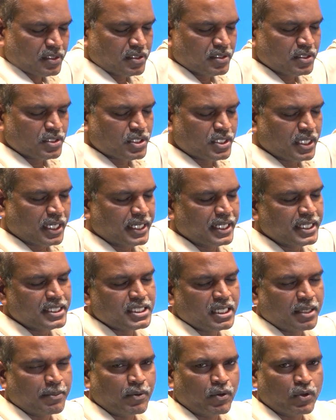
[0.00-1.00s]

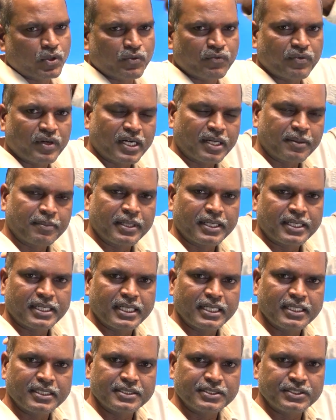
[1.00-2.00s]
Studies about
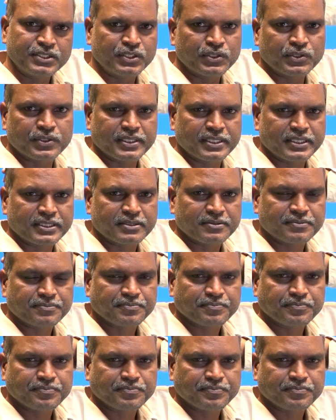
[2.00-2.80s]
fundamental duties.